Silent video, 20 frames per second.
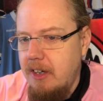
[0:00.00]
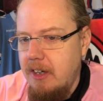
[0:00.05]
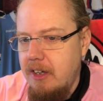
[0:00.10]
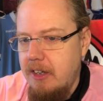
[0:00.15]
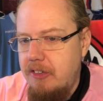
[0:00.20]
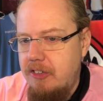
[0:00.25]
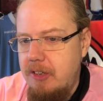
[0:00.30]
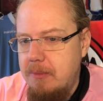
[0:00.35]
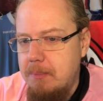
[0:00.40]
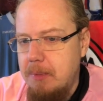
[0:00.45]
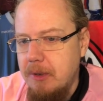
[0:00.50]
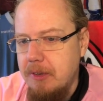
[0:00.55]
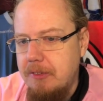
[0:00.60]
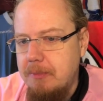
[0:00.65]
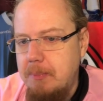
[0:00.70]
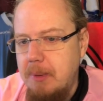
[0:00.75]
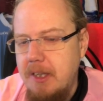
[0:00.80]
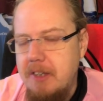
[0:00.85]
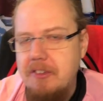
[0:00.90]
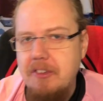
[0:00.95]

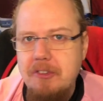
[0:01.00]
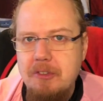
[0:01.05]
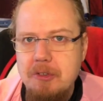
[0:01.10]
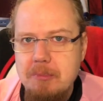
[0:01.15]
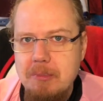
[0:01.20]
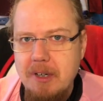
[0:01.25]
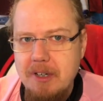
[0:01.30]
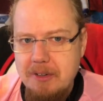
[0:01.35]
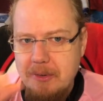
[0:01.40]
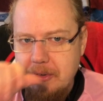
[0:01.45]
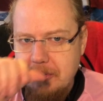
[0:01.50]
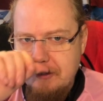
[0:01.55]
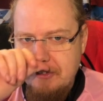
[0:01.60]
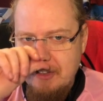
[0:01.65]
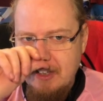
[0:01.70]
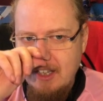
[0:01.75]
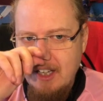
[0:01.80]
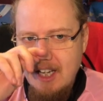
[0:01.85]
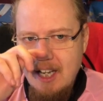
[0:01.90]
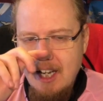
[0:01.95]
Gipod plays it to
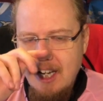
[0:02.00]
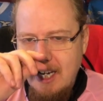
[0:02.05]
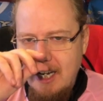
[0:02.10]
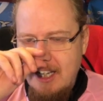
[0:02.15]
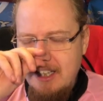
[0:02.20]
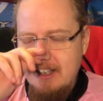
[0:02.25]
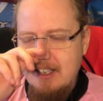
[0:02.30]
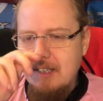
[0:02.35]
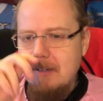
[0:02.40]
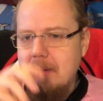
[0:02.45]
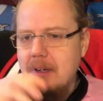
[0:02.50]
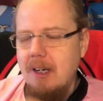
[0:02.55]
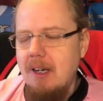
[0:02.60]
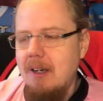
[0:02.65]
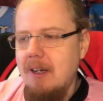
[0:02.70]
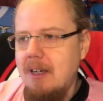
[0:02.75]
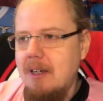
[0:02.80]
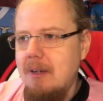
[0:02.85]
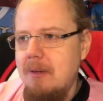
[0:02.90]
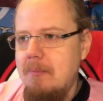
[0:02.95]
Marosa and the
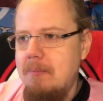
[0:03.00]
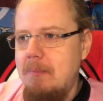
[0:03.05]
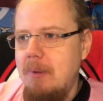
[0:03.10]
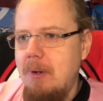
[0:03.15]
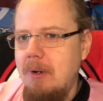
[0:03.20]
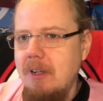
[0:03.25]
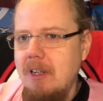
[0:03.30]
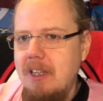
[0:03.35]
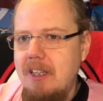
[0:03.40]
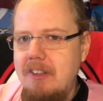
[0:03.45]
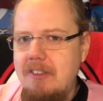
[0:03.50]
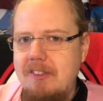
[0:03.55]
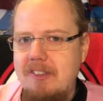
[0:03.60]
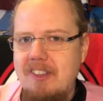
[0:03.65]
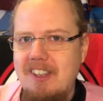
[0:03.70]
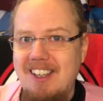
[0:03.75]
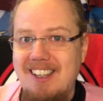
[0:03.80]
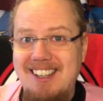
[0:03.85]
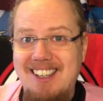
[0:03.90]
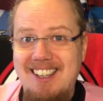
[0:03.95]
uh, ball is
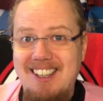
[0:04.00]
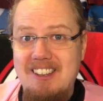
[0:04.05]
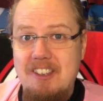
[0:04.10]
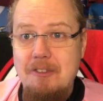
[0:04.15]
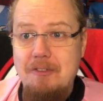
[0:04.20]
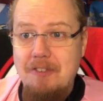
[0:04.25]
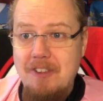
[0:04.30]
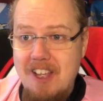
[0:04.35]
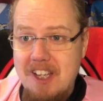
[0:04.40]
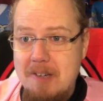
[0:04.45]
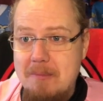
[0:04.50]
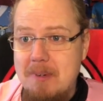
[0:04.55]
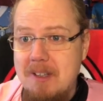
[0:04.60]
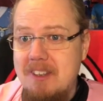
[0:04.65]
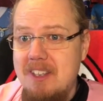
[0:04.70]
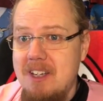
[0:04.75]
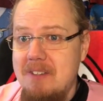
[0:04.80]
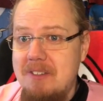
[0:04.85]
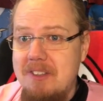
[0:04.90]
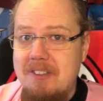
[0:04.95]
deflected by
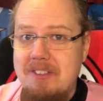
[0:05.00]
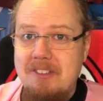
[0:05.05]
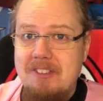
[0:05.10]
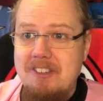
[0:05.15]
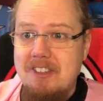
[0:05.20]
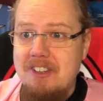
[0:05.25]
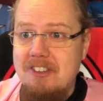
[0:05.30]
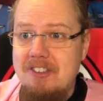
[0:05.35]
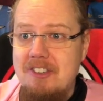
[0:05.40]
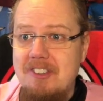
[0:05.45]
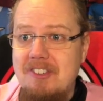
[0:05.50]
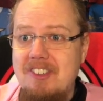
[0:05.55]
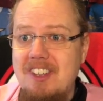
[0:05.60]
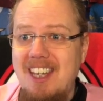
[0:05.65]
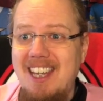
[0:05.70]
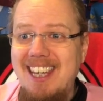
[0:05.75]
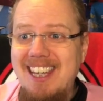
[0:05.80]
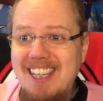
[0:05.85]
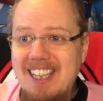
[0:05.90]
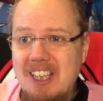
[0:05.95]
Davinson Sanchez
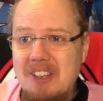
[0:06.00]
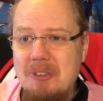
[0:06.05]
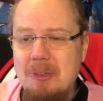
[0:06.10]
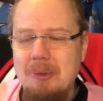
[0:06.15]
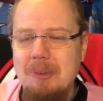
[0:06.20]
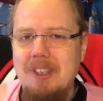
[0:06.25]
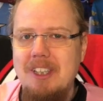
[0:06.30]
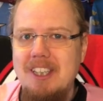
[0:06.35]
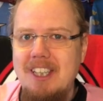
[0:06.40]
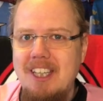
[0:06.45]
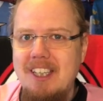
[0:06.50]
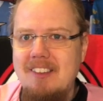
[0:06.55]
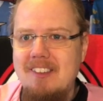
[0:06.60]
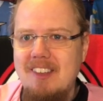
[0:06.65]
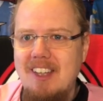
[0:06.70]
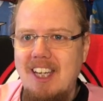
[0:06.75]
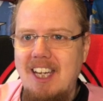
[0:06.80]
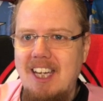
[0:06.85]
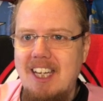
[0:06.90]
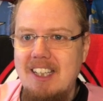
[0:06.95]
into the net
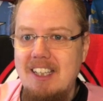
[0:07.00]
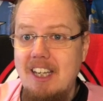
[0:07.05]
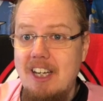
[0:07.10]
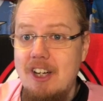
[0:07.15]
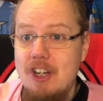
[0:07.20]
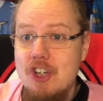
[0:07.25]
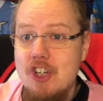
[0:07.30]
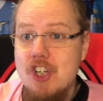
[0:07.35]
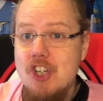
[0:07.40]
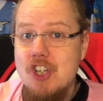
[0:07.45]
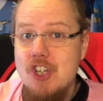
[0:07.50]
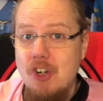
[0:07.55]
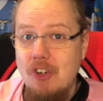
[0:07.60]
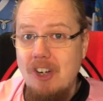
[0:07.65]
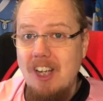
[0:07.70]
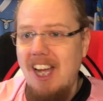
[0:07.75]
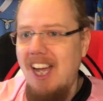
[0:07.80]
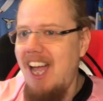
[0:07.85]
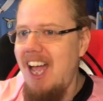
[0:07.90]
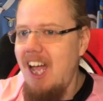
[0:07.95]
and a
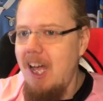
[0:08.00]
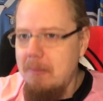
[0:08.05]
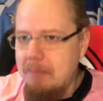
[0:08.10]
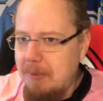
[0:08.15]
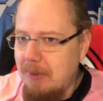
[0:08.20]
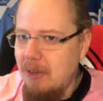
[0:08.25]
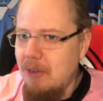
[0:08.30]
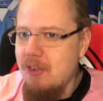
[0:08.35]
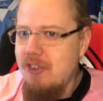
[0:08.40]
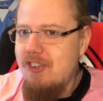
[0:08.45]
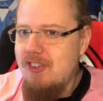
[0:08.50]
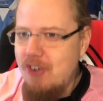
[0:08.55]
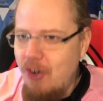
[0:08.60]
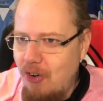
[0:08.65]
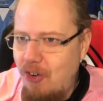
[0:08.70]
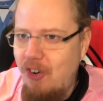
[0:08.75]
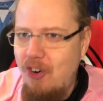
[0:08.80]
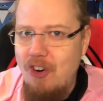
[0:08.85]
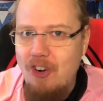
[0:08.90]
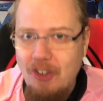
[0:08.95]
shock, absolute
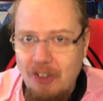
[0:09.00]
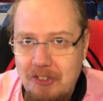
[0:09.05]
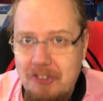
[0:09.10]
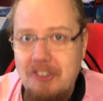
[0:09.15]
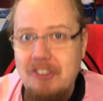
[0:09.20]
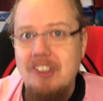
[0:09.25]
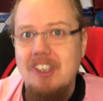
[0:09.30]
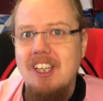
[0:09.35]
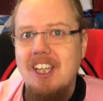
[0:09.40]
shock loss